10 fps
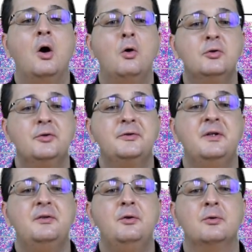Also
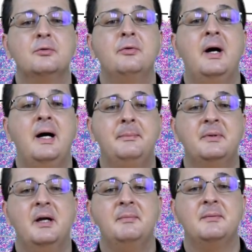stay tuned for
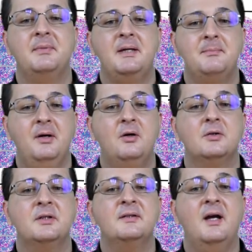upcoming paper
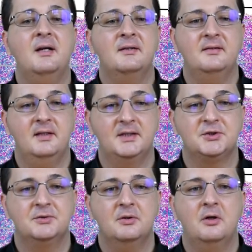on the target
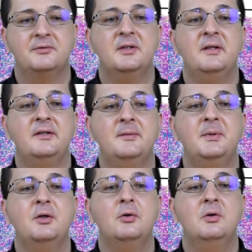selection of the DESI
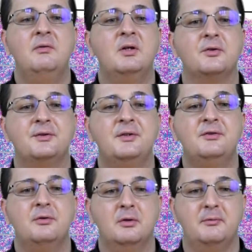peculiar velocity
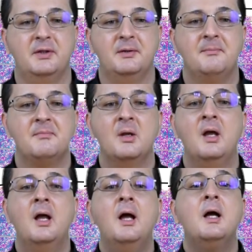survey.
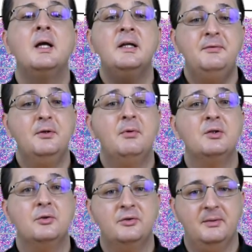If you
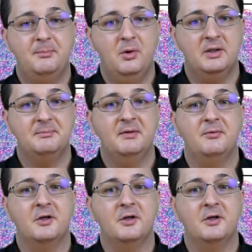want to support my